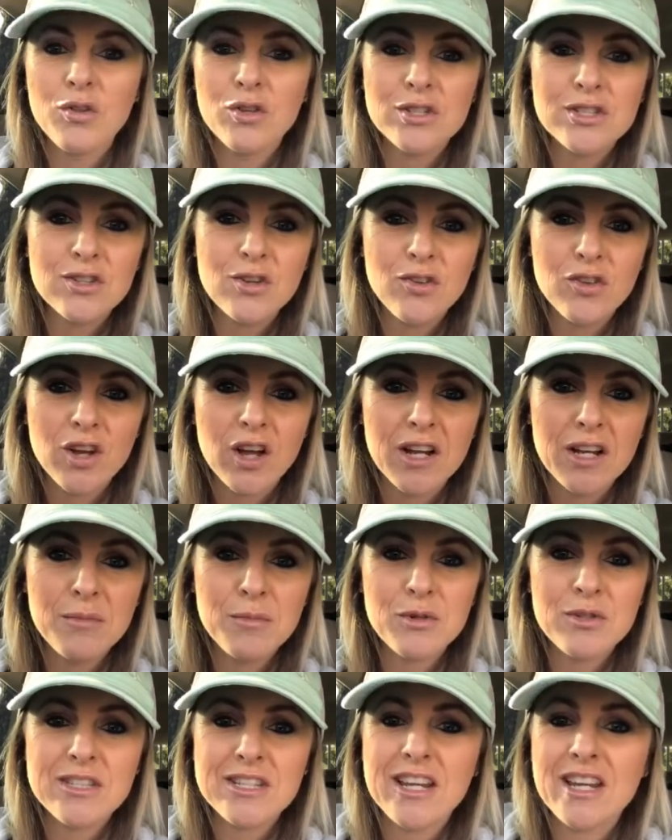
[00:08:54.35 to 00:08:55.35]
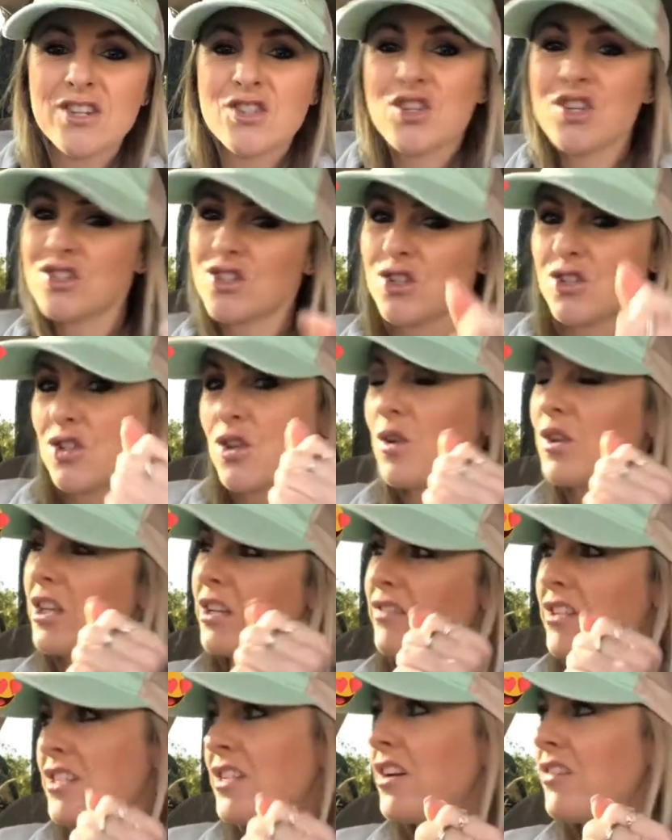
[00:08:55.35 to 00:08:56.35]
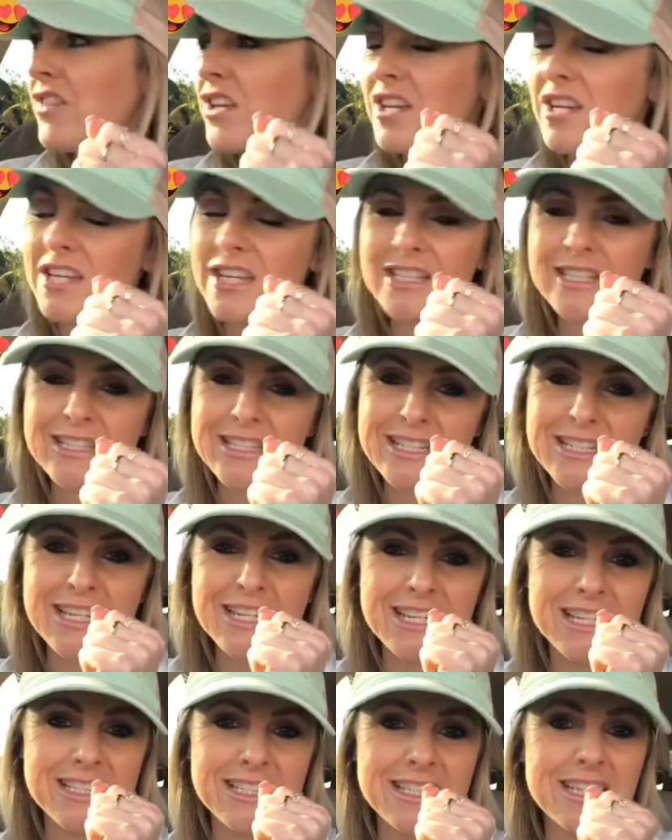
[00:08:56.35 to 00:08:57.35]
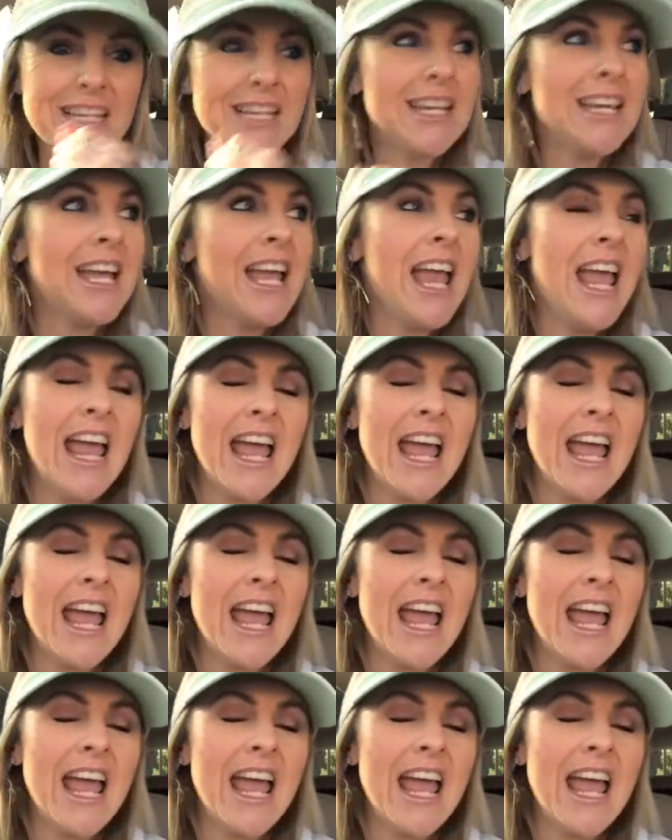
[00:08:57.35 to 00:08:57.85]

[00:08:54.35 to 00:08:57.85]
they're still in their honeymoon stage because they're so lovey-dovey and kissy.